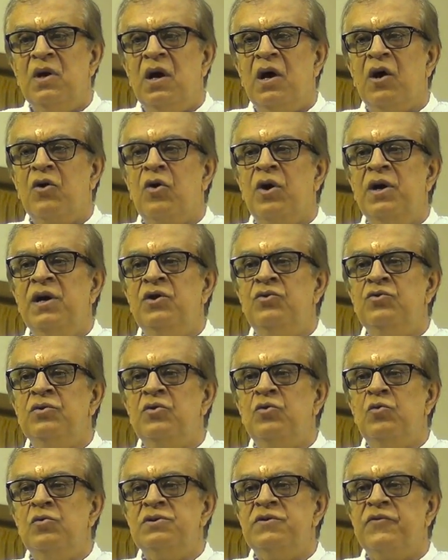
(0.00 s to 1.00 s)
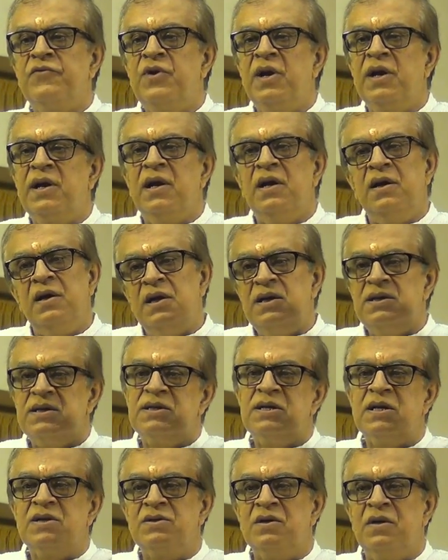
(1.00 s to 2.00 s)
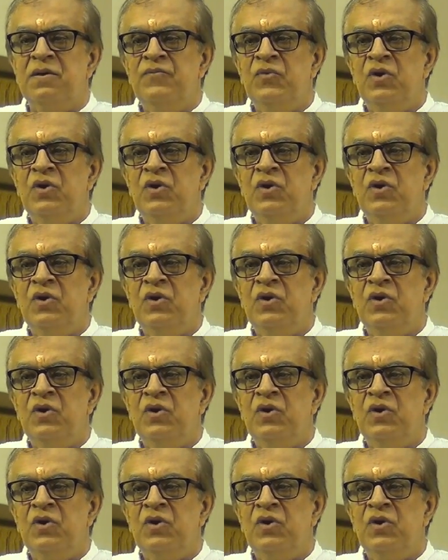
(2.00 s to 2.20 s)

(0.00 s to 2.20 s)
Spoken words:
According to the rules of cricket, it's a sixer.